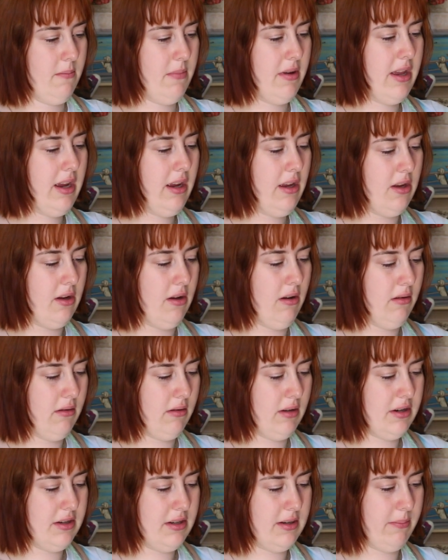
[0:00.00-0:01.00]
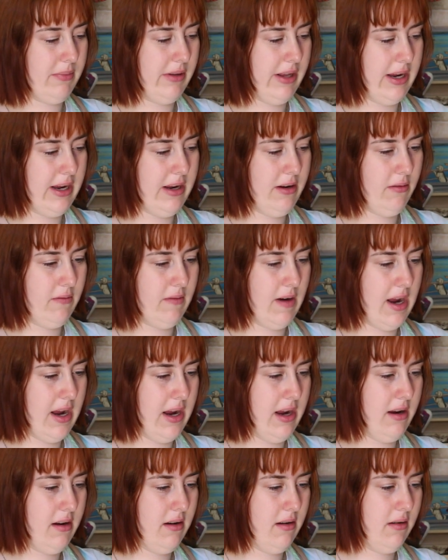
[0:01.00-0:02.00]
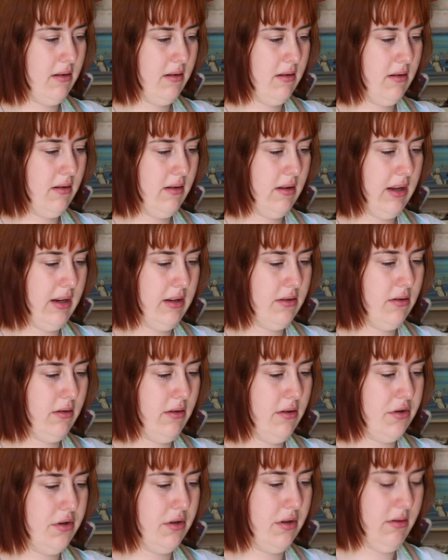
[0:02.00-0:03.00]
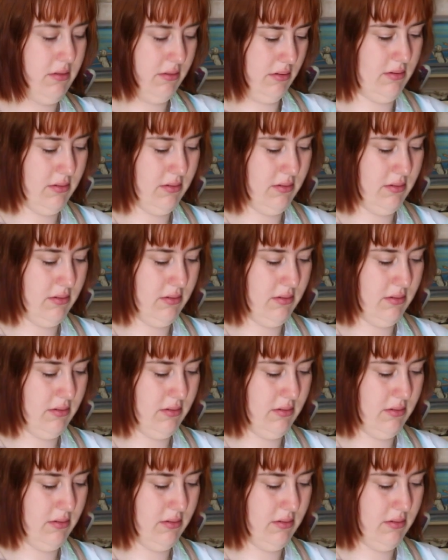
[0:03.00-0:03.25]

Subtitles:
But they're cute. They're just a plain grey like soccer shoe.